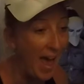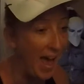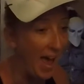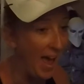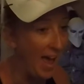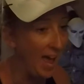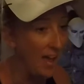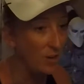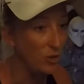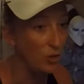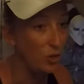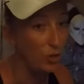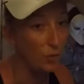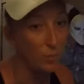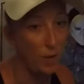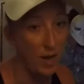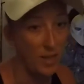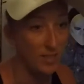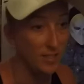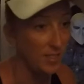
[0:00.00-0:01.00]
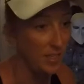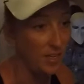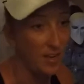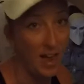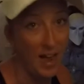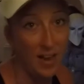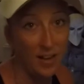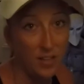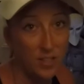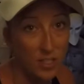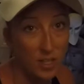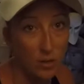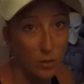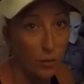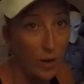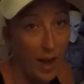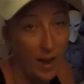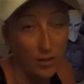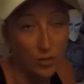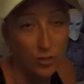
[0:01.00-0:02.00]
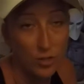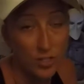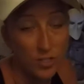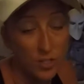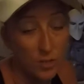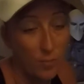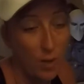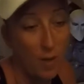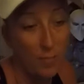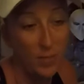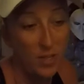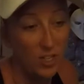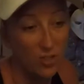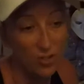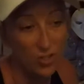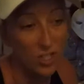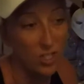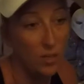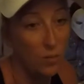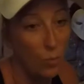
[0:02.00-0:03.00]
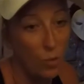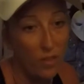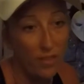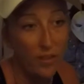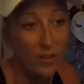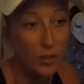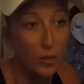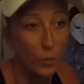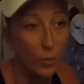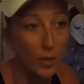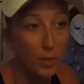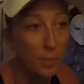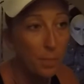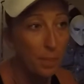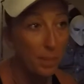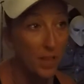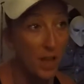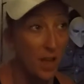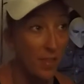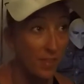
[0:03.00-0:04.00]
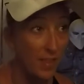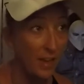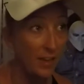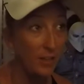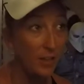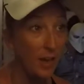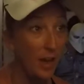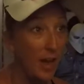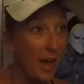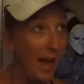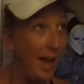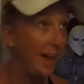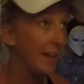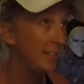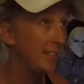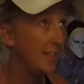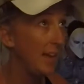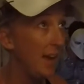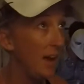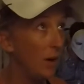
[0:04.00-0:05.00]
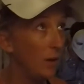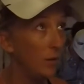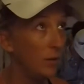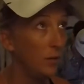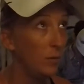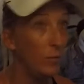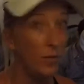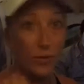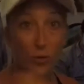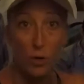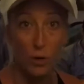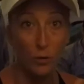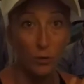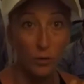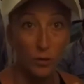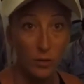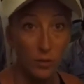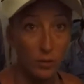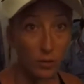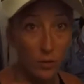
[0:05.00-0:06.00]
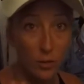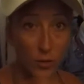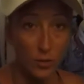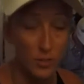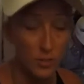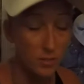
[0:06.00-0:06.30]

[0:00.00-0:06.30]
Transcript: And you might see an actor or actress and might be interested in what they're doing. They act out with no, no,